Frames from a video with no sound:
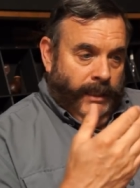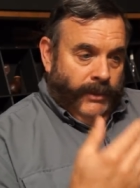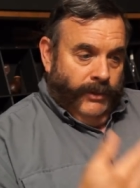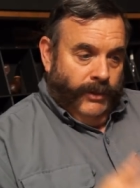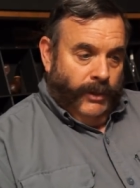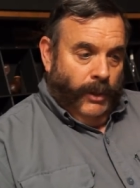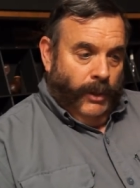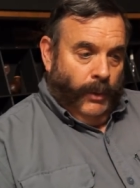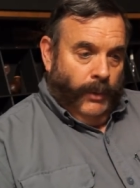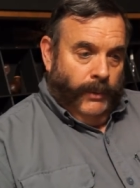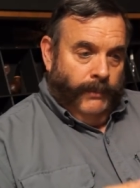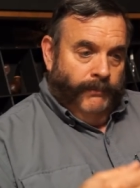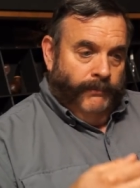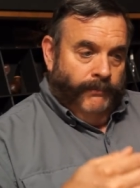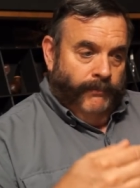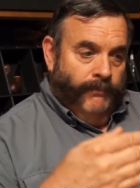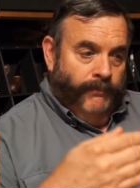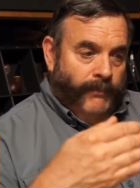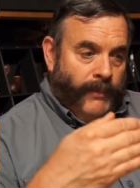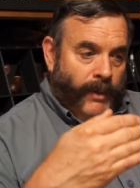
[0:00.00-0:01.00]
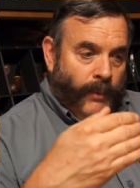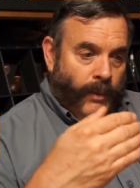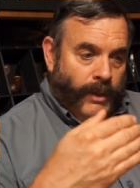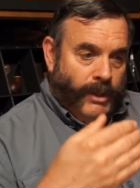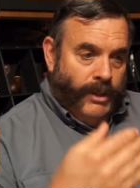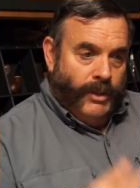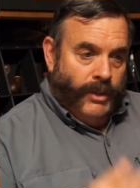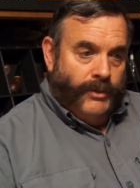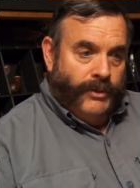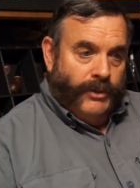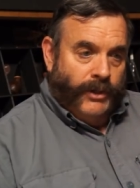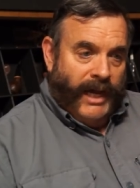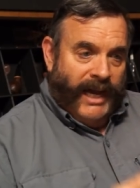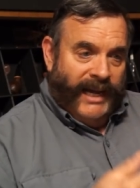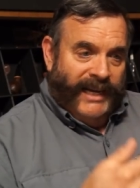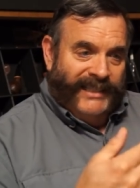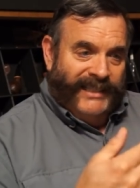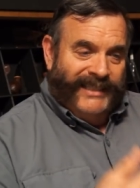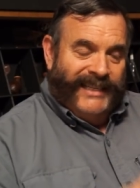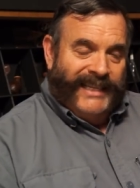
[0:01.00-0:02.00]
So, when you
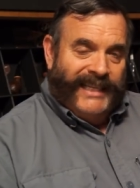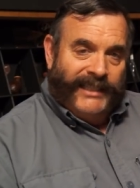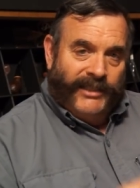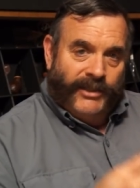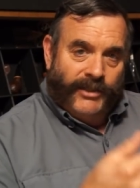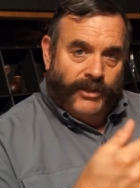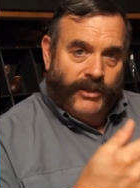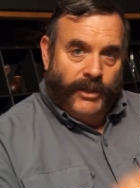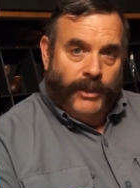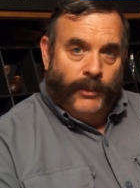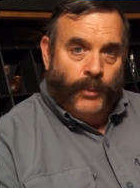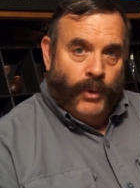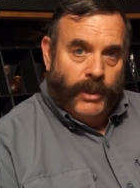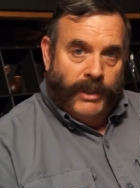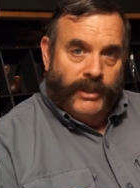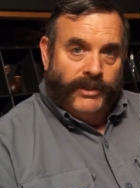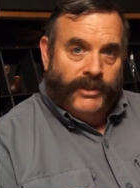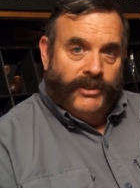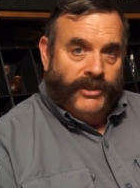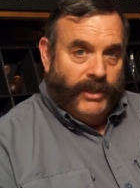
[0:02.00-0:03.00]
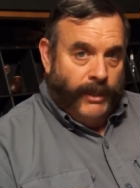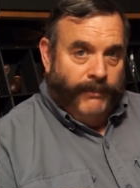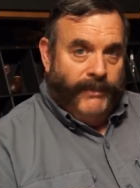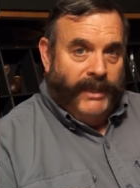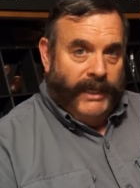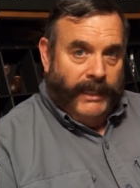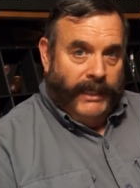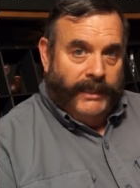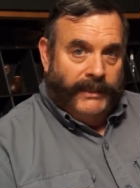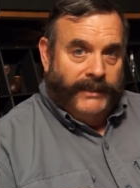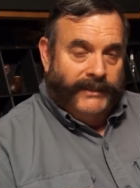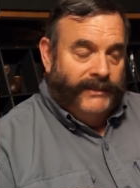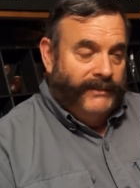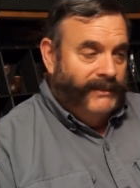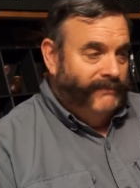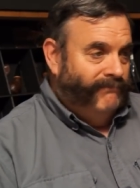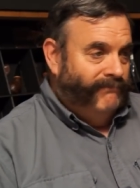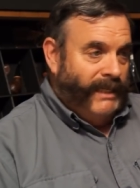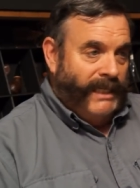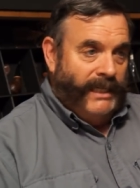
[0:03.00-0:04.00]
try to teach someone something,
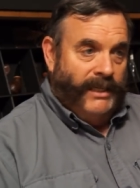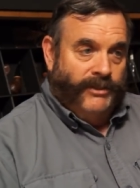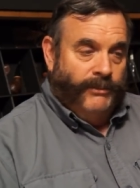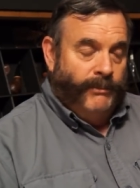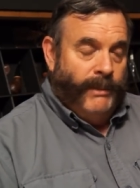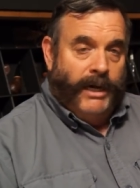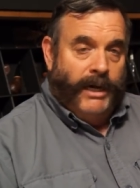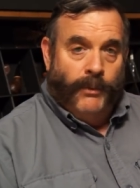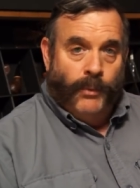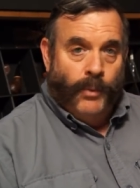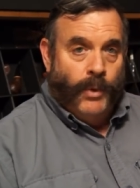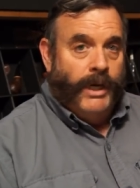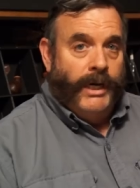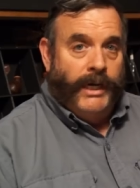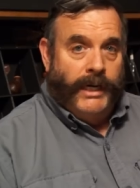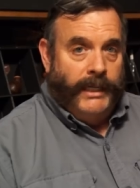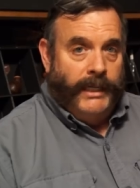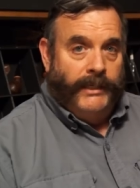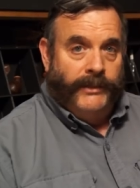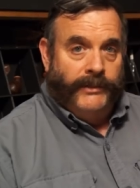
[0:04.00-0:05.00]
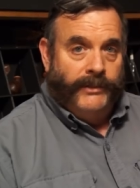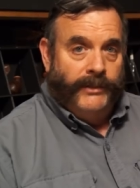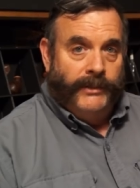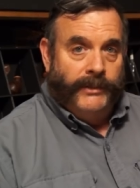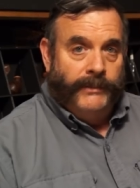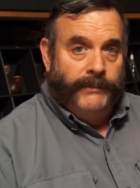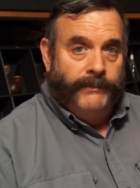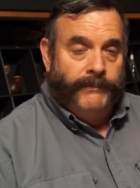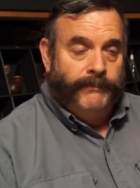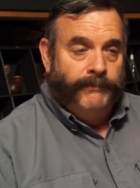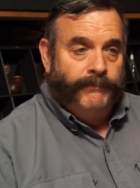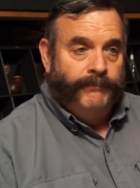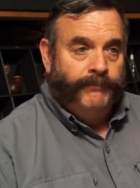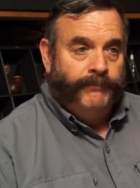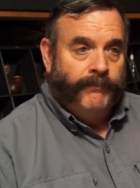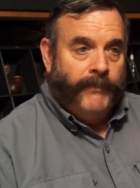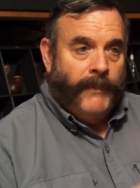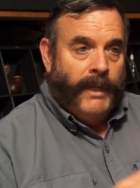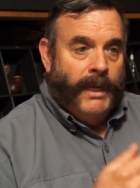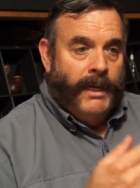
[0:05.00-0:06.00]
it doesn't matter what it is,
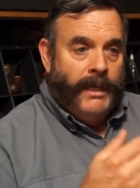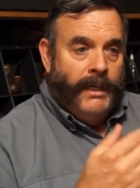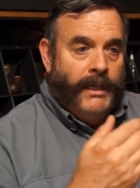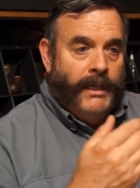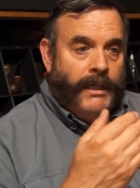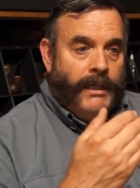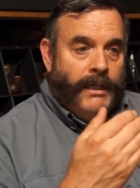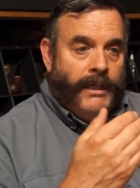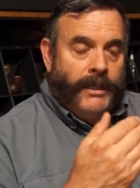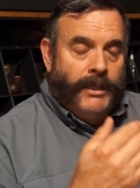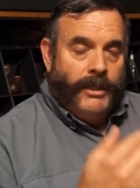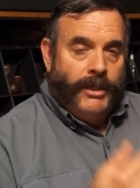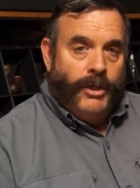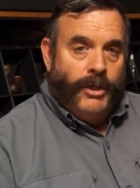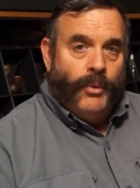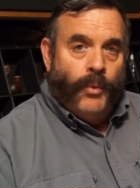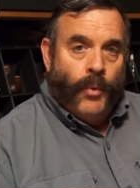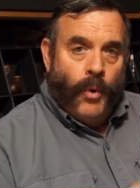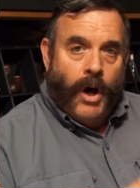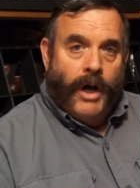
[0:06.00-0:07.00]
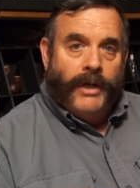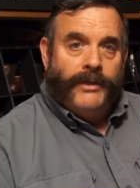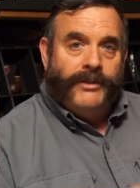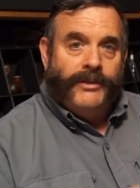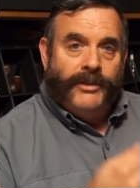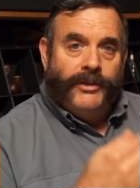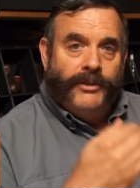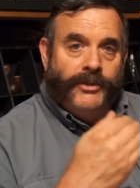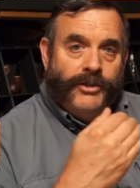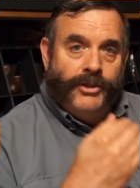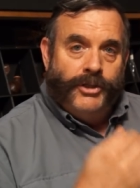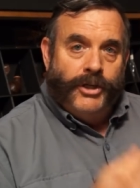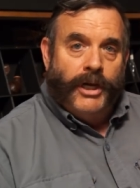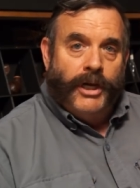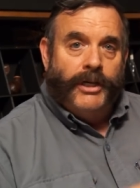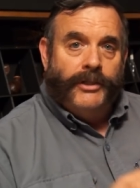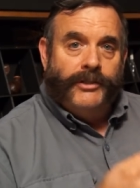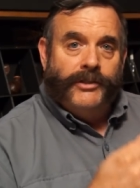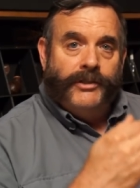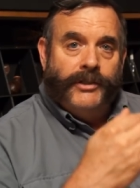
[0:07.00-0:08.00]
you want to
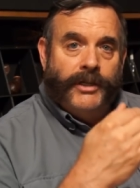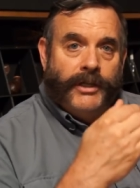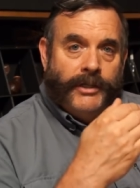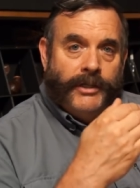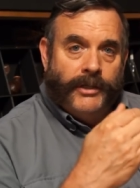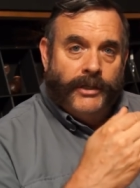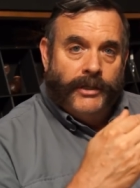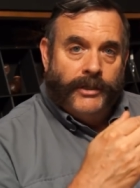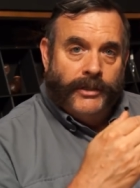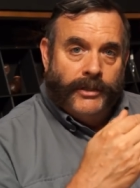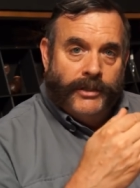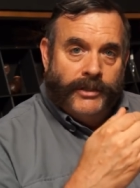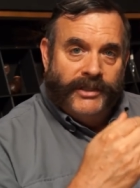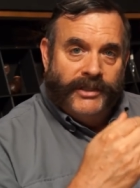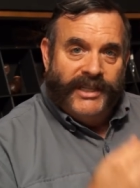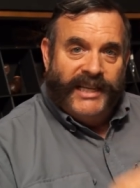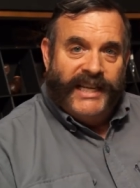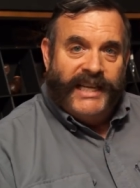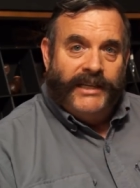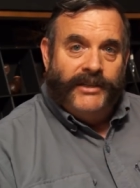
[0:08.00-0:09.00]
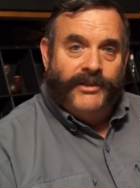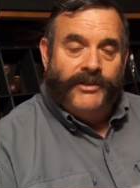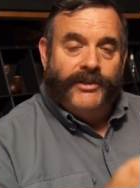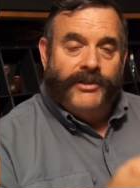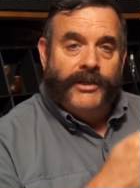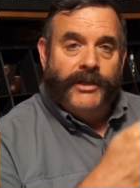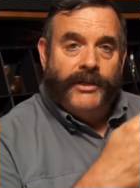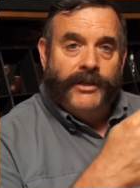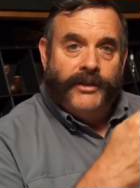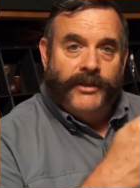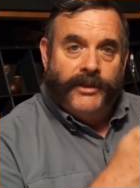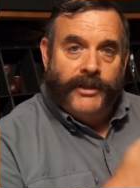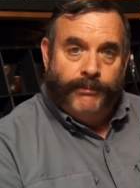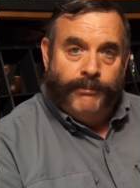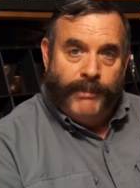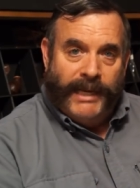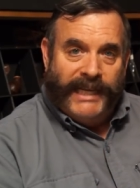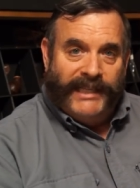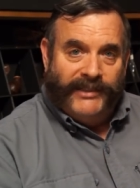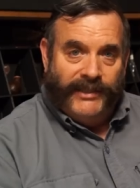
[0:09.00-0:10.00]
just teach the
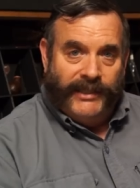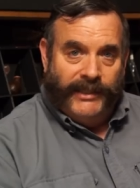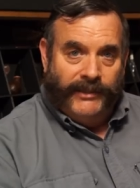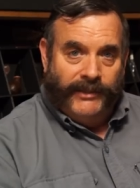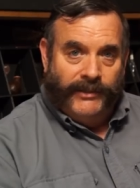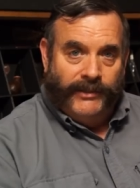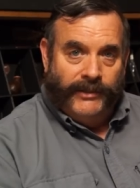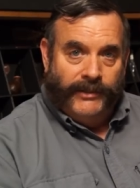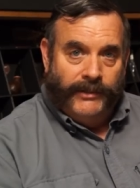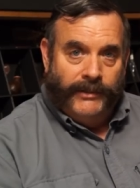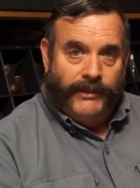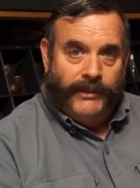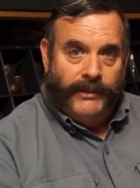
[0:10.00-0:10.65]
basics.